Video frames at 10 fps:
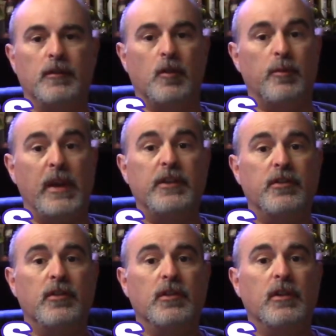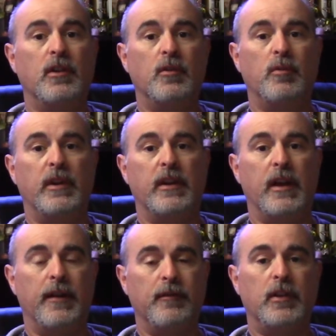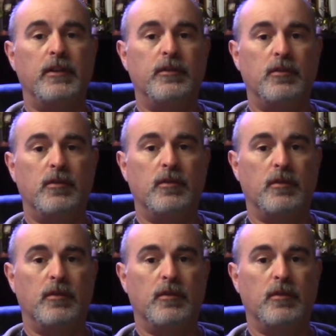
So make sure when everything's